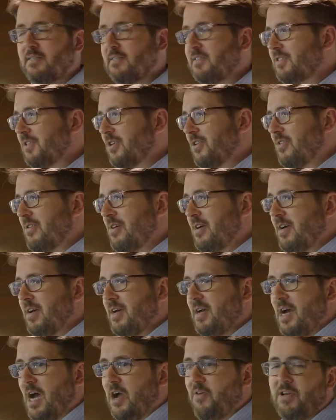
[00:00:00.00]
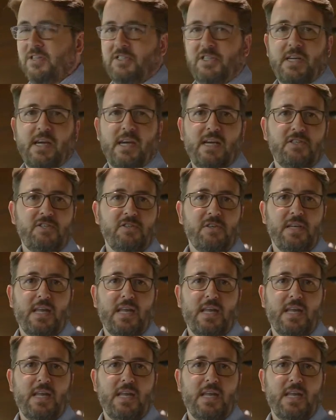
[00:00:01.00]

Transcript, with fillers: And so our education